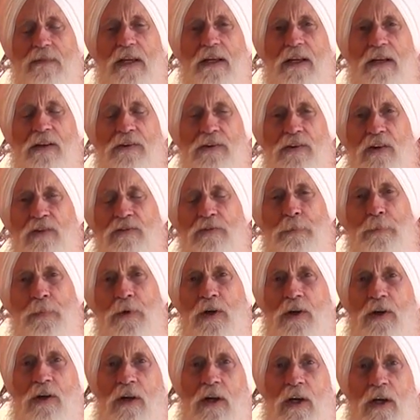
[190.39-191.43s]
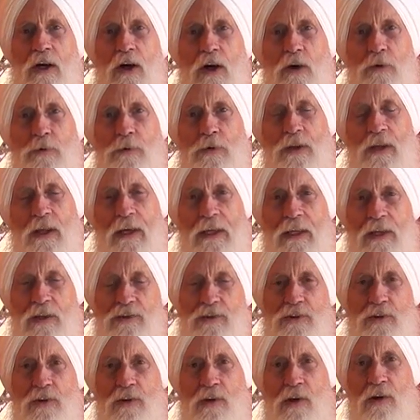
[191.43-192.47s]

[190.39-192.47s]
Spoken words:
in this book, related to